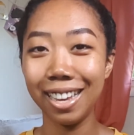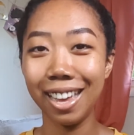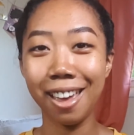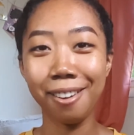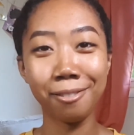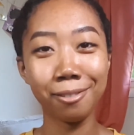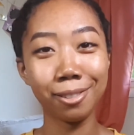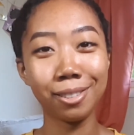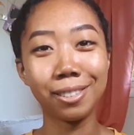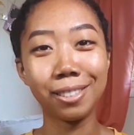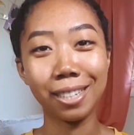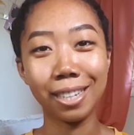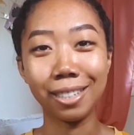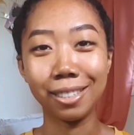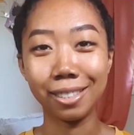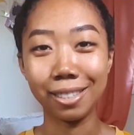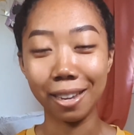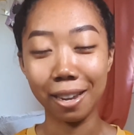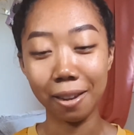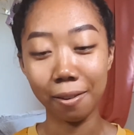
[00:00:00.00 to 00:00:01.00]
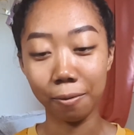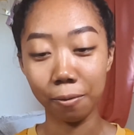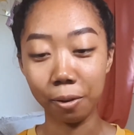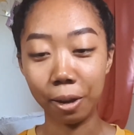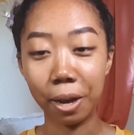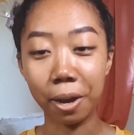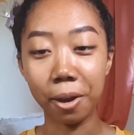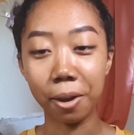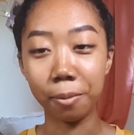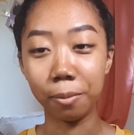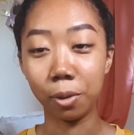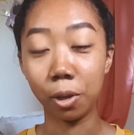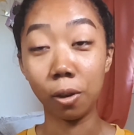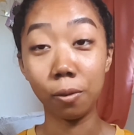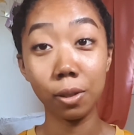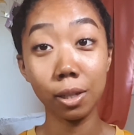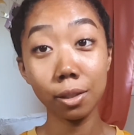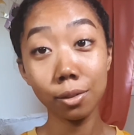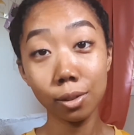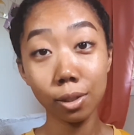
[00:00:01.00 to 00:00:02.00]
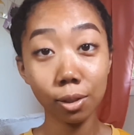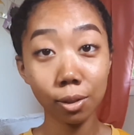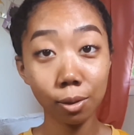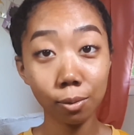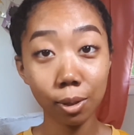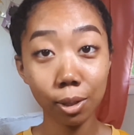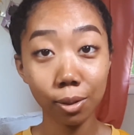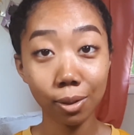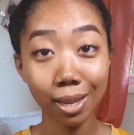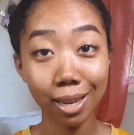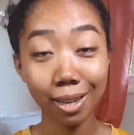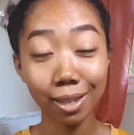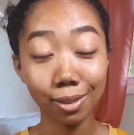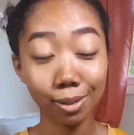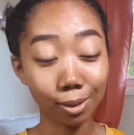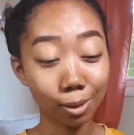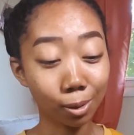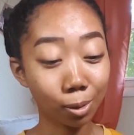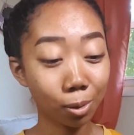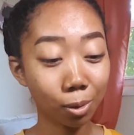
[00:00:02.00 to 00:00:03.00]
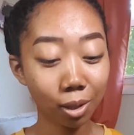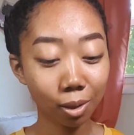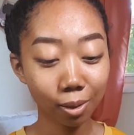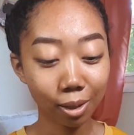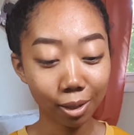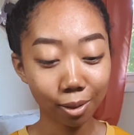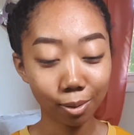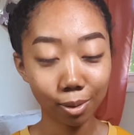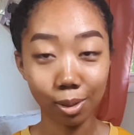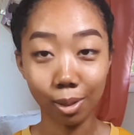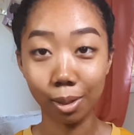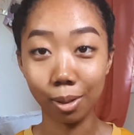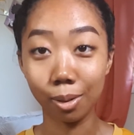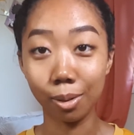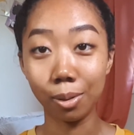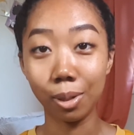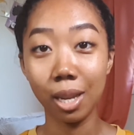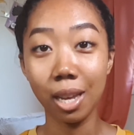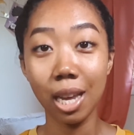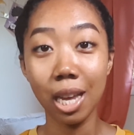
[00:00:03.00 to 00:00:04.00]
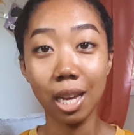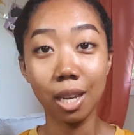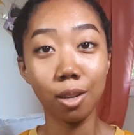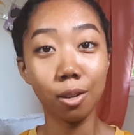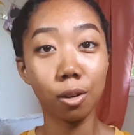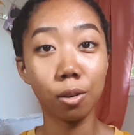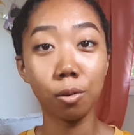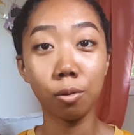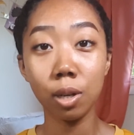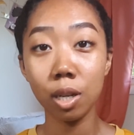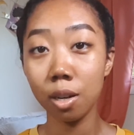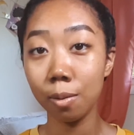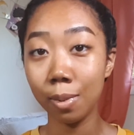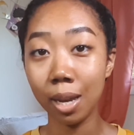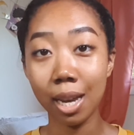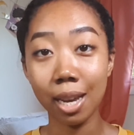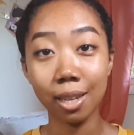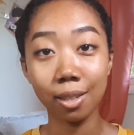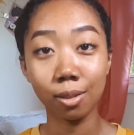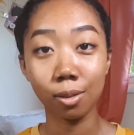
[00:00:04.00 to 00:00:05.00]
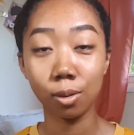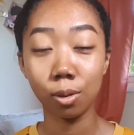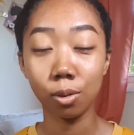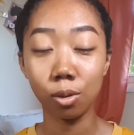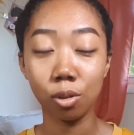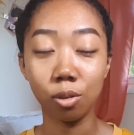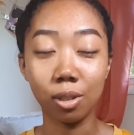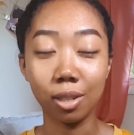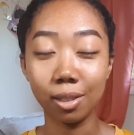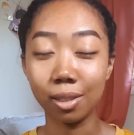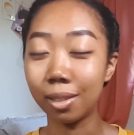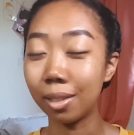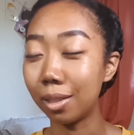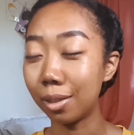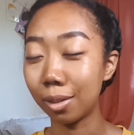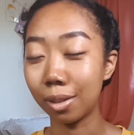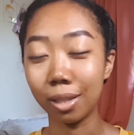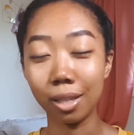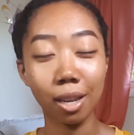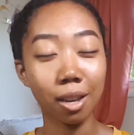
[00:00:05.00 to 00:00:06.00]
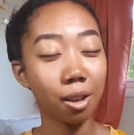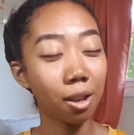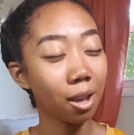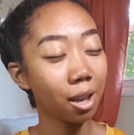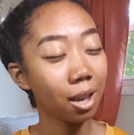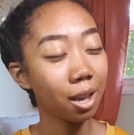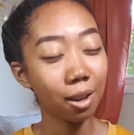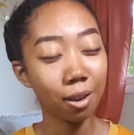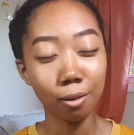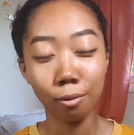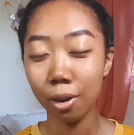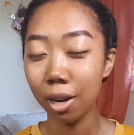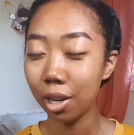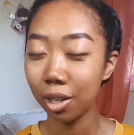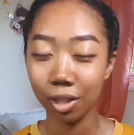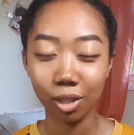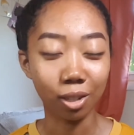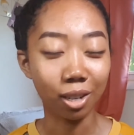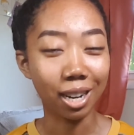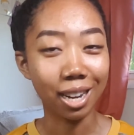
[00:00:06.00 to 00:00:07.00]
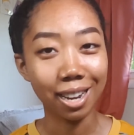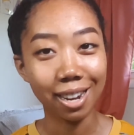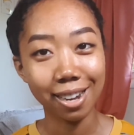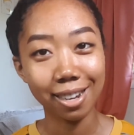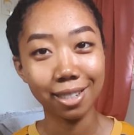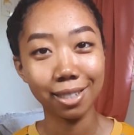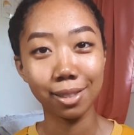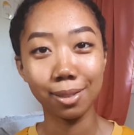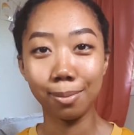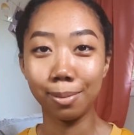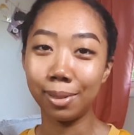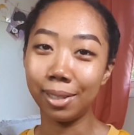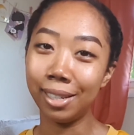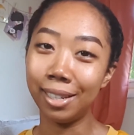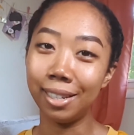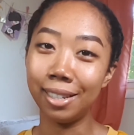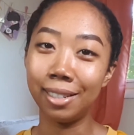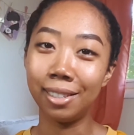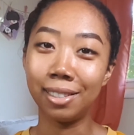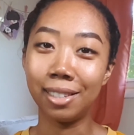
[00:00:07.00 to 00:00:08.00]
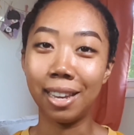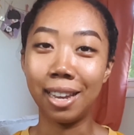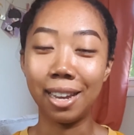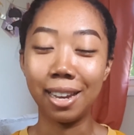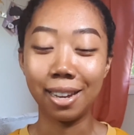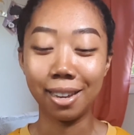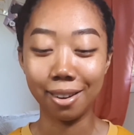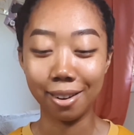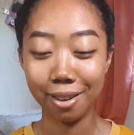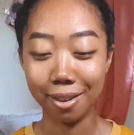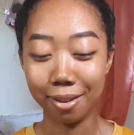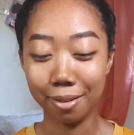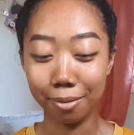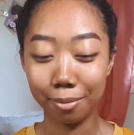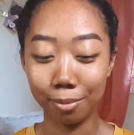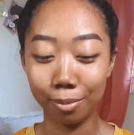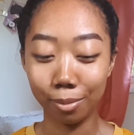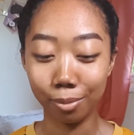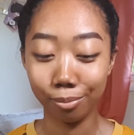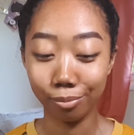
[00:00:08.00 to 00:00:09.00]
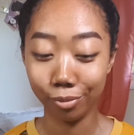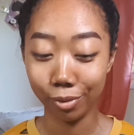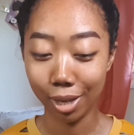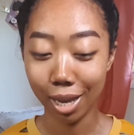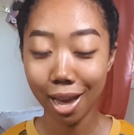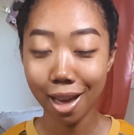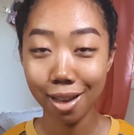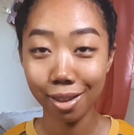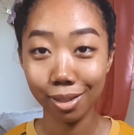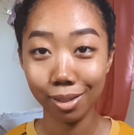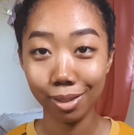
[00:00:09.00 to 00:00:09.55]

everyone stay safe. Um, COVID is still a real thing, it's still going around, so, you know, wear a mask, social distance, wash your hands, please, and um, yeah,